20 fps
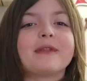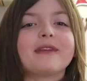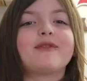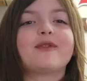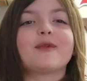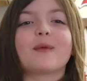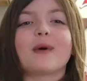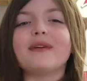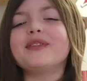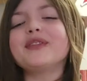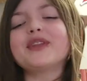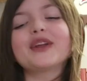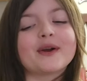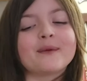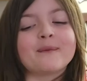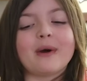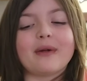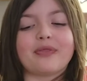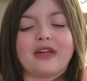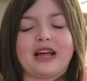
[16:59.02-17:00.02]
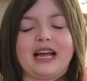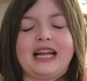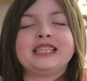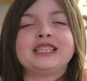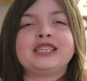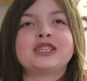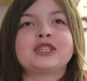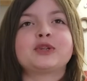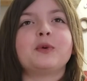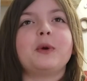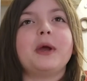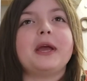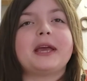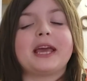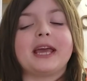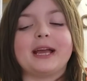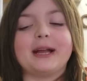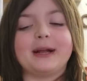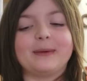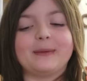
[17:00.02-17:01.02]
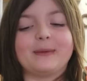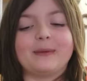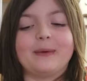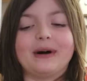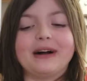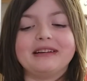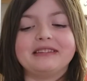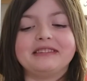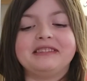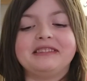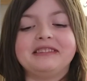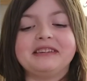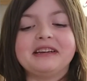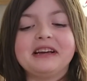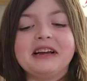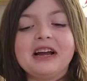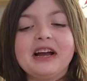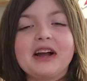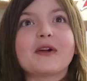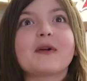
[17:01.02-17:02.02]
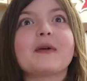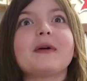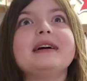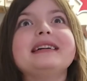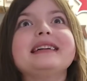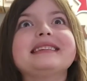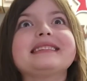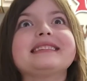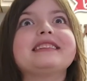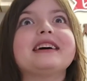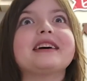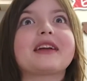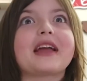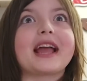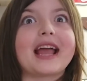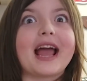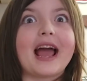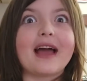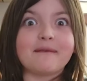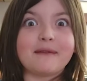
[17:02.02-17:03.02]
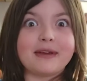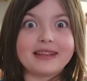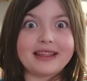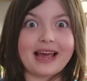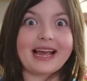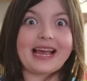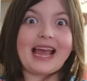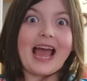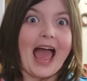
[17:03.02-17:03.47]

if you're wondering what that squeaking was, Red is looking at me like